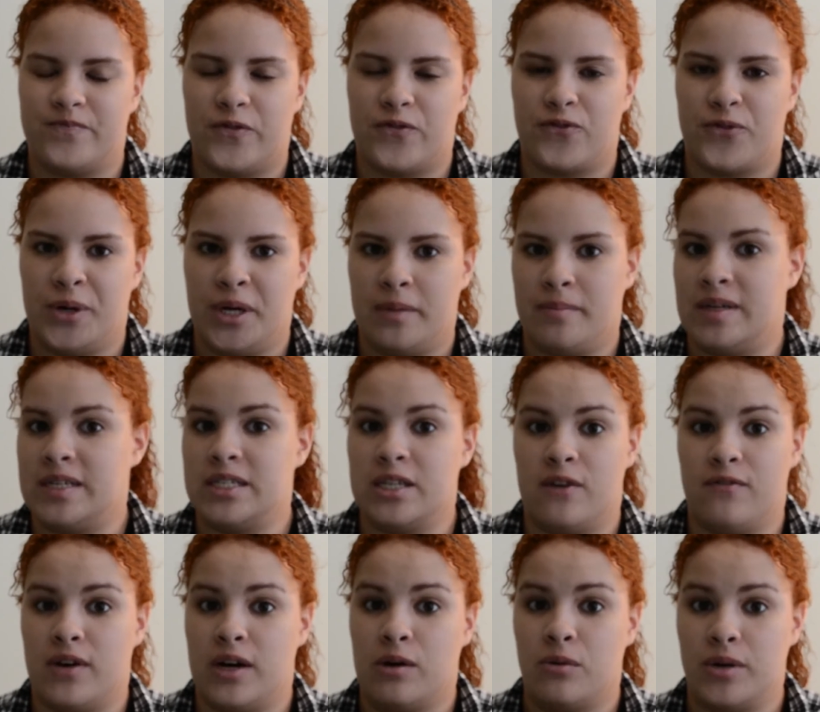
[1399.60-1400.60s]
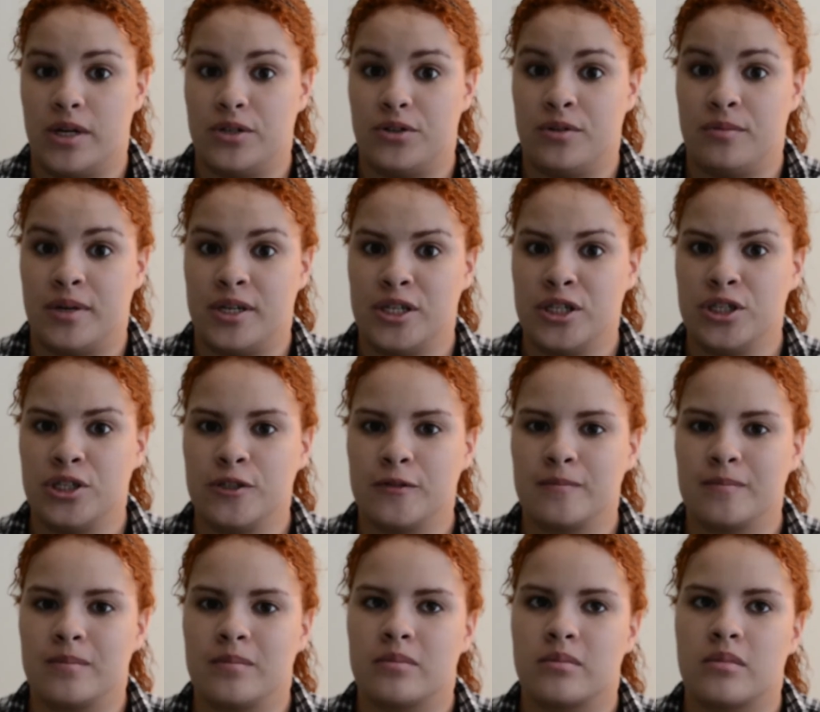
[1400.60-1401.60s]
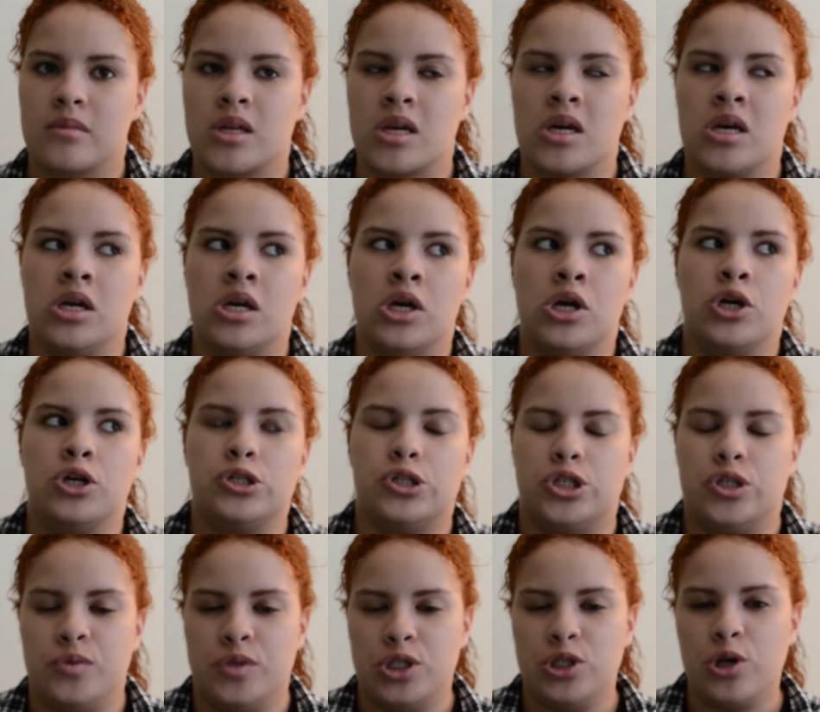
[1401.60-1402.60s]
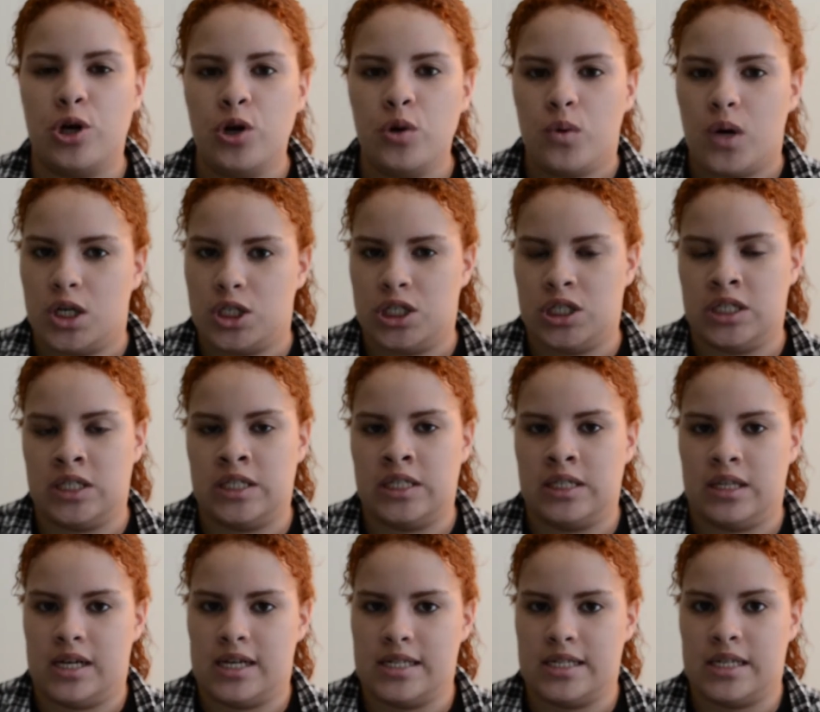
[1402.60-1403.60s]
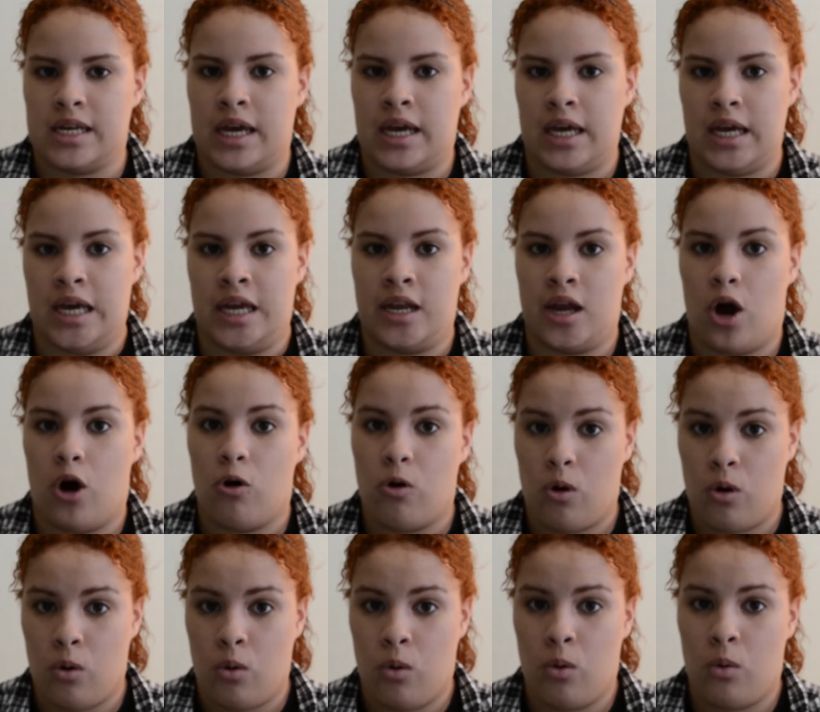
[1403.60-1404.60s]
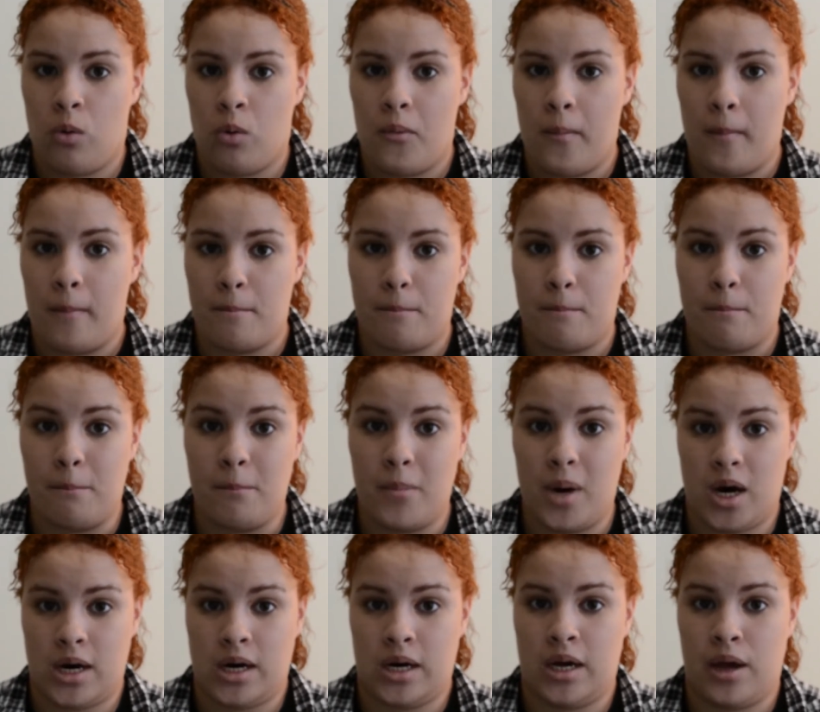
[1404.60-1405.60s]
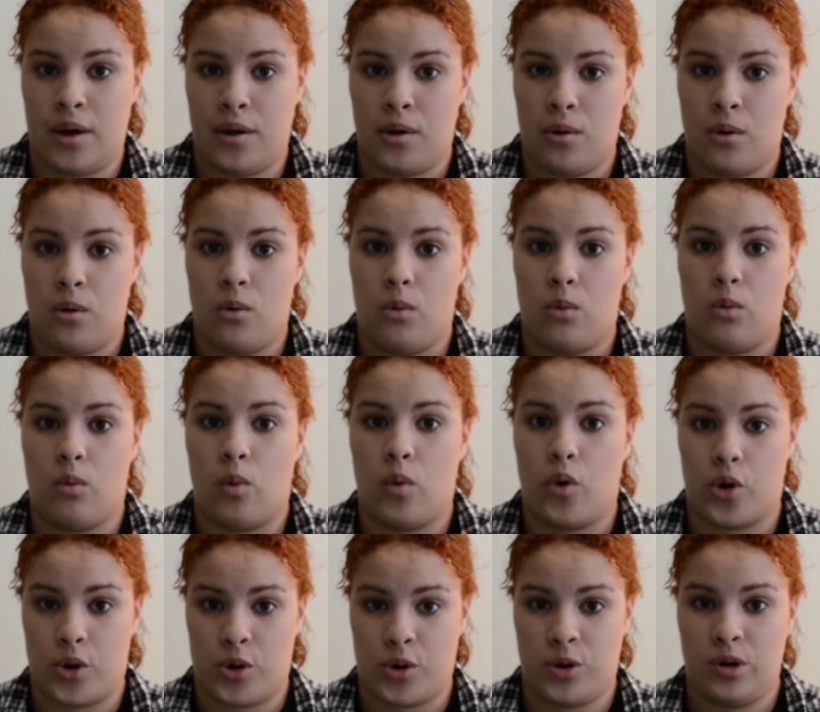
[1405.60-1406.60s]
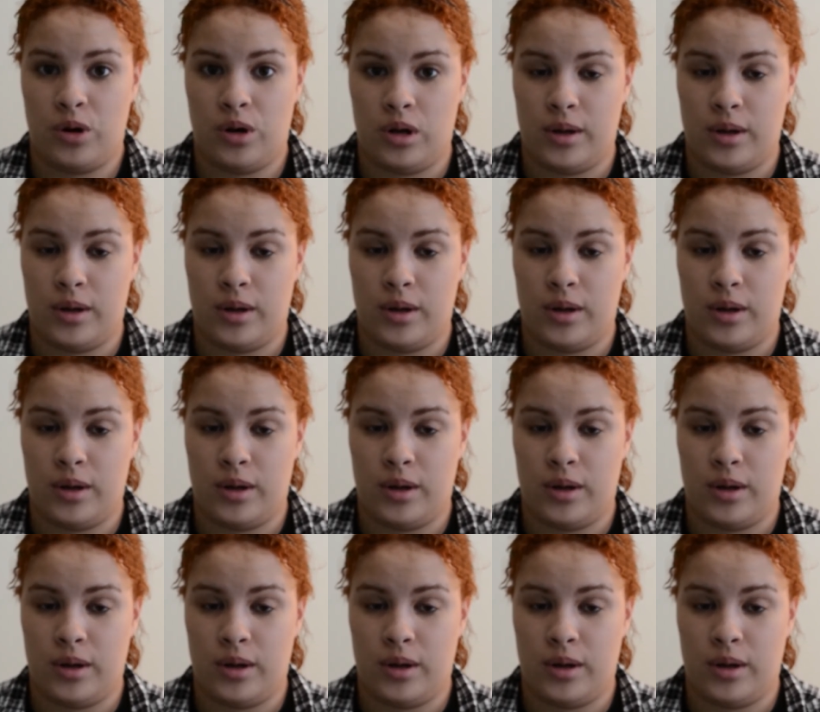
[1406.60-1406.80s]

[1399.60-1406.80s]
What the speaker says: freak myself out way too much. So we started watching it last night, and oh my word,